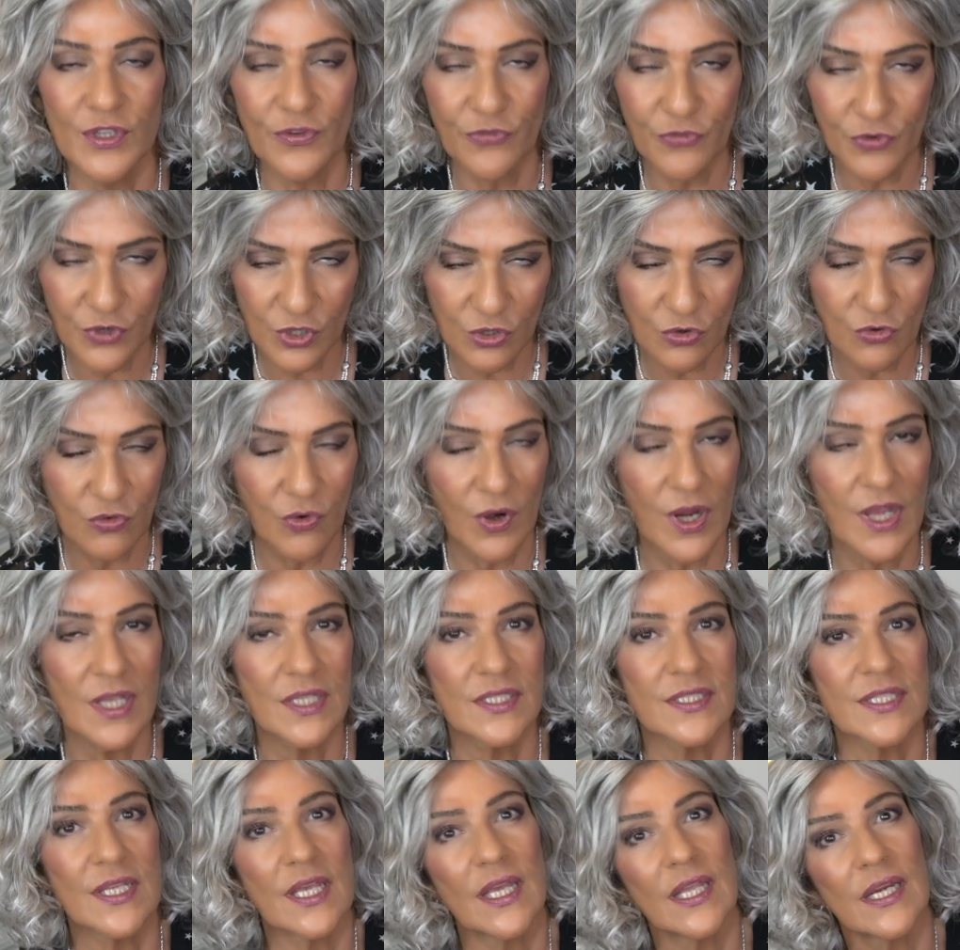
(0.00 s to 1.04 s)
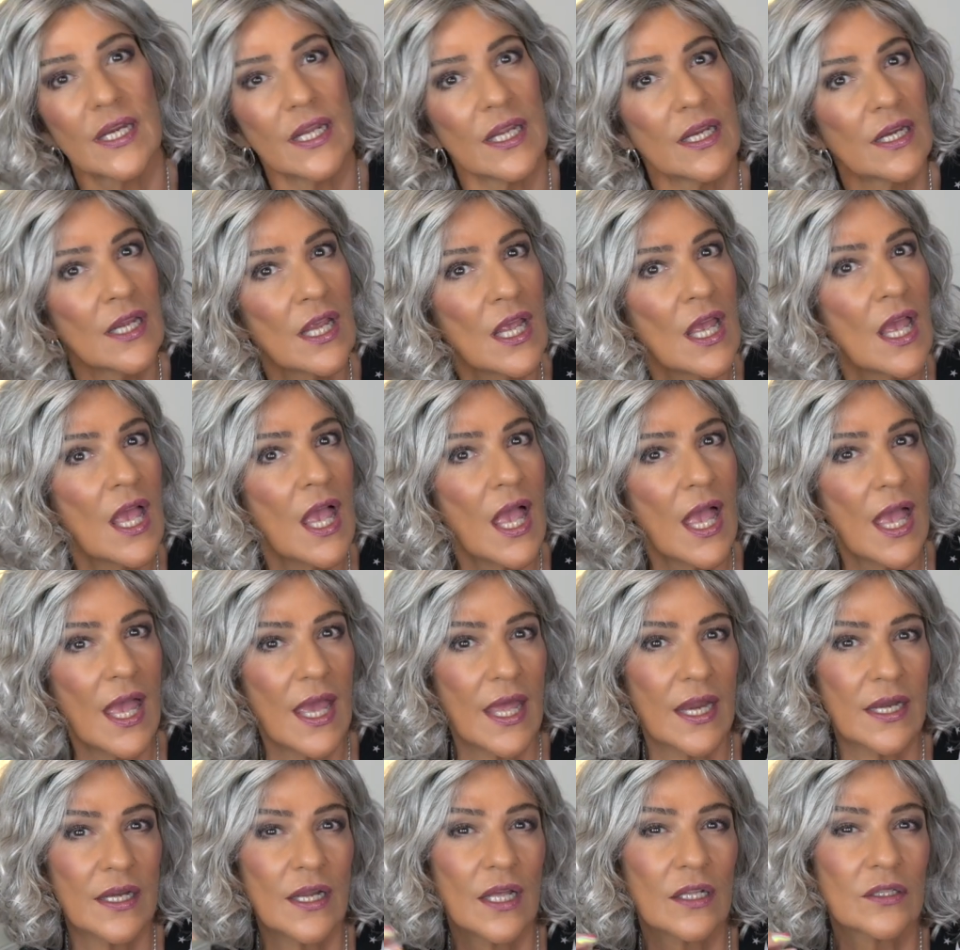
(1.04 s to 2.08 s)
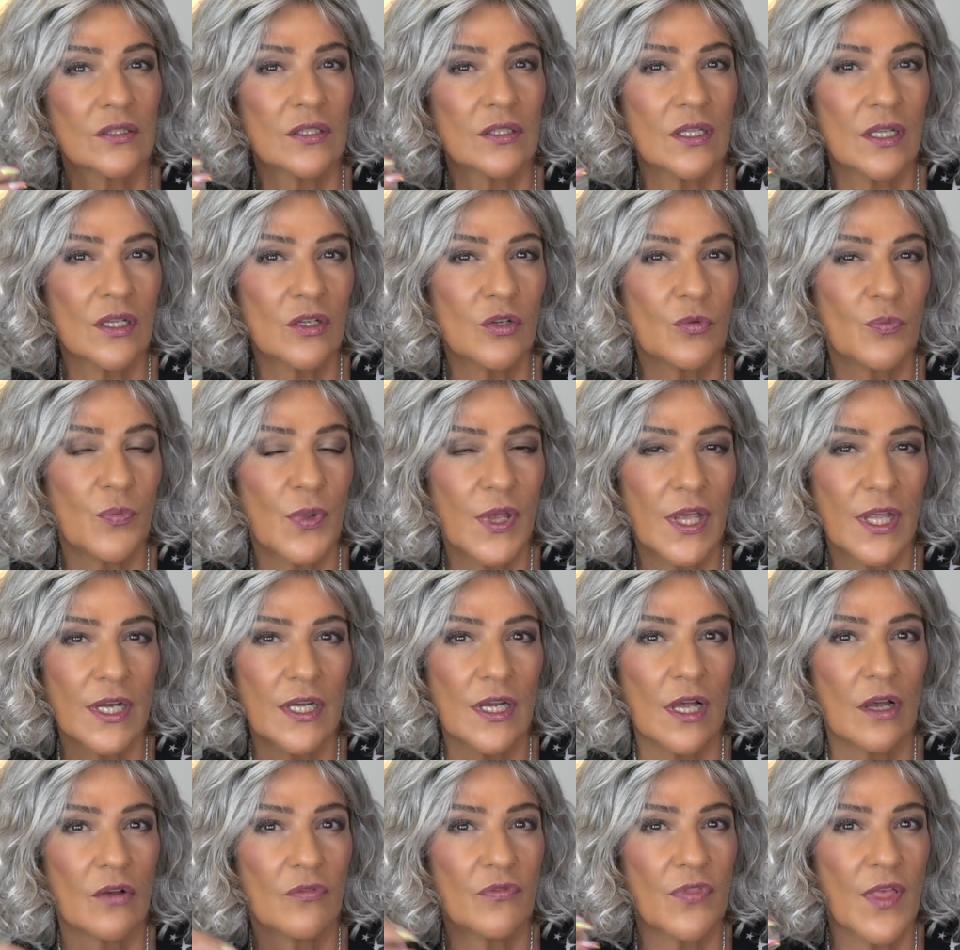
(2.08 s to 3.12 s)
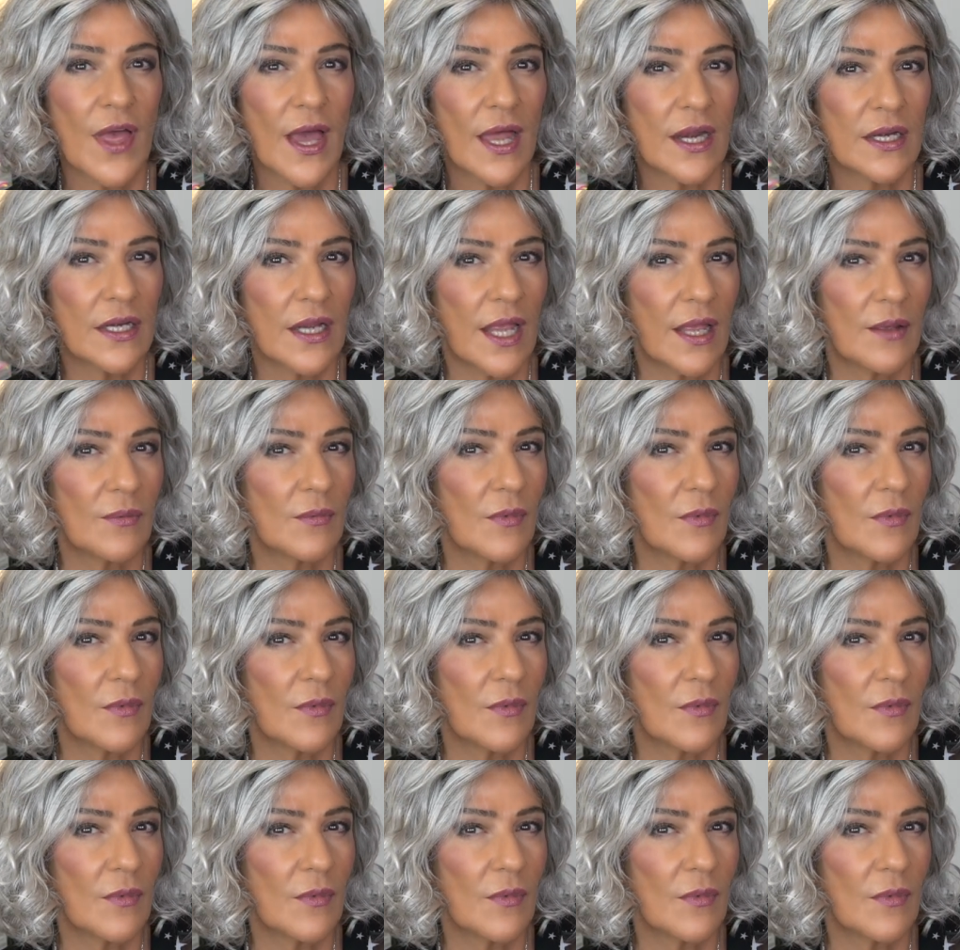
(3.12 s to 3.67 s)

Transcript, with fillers: different grays in it and a little bit of that